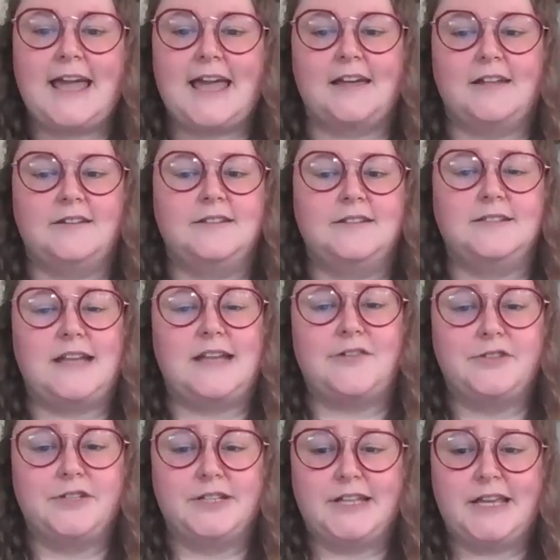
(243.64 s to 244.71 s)
and
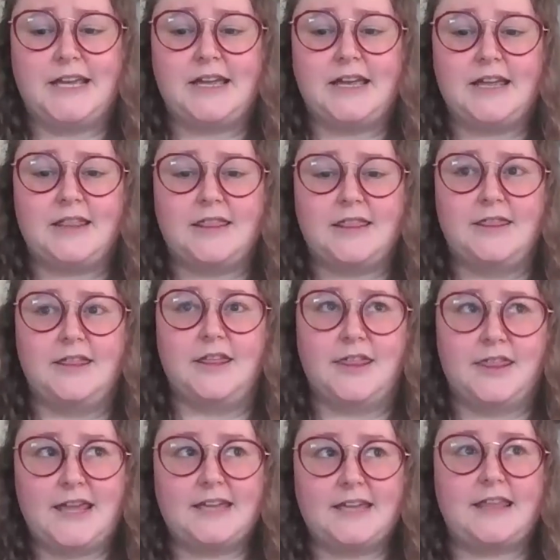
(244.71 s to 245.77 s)
definitely the
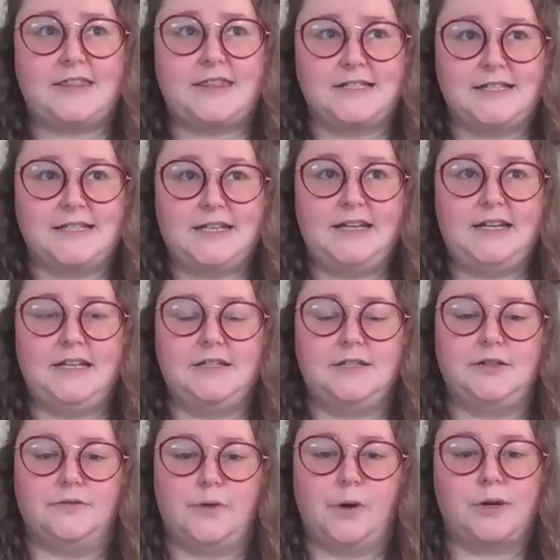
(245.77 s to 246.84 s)
thing that the city
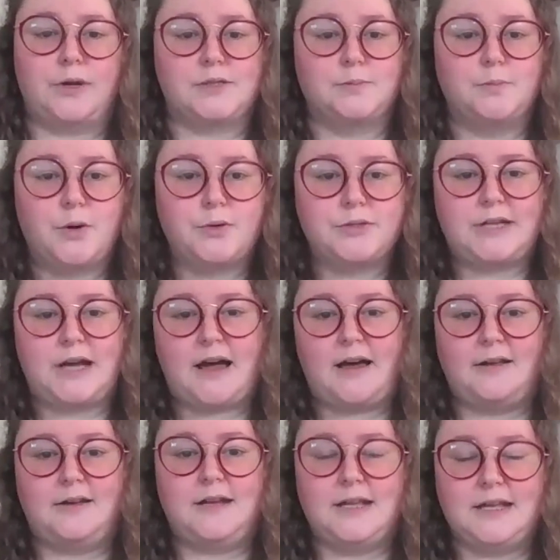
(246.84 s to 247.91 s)
needs to focus most
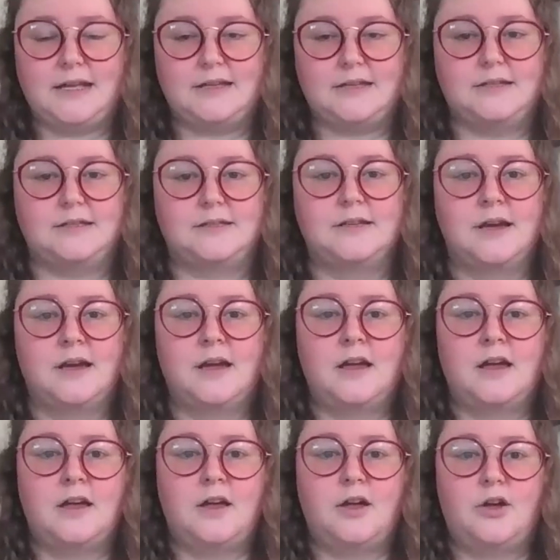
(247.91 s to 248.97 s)
on is
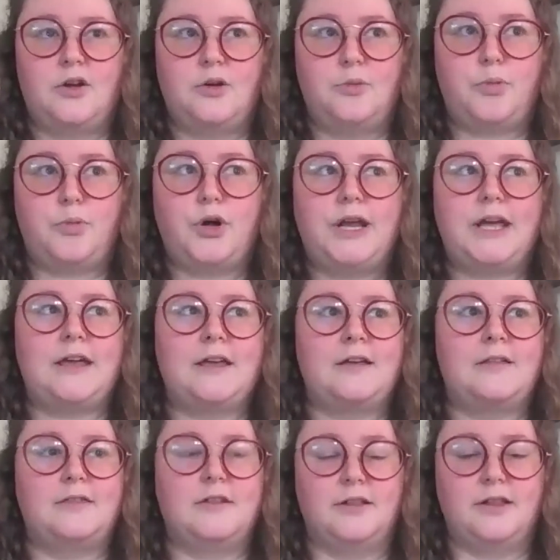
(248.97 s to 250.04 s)

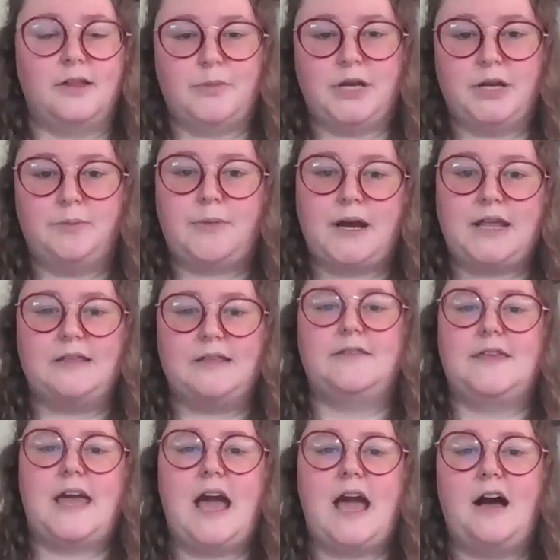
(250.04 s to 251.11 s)
putting the limited money
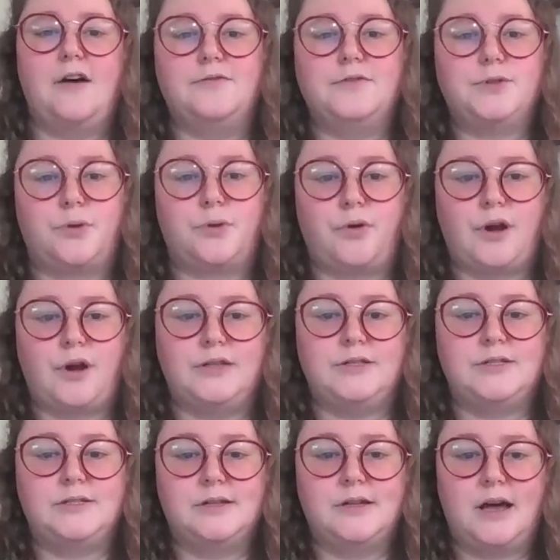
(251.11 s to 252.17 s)
that they have
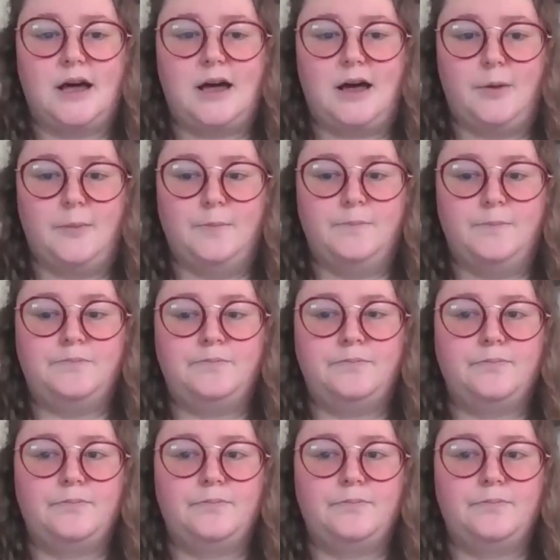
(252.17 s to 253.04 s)
towards 30%